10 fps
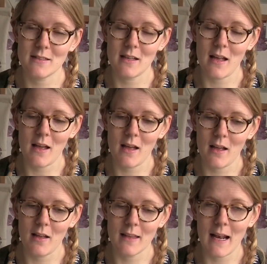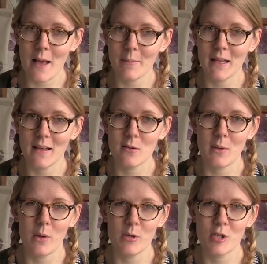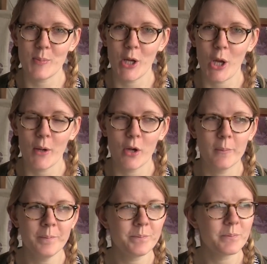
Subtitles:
the lambing as well, which has been going on.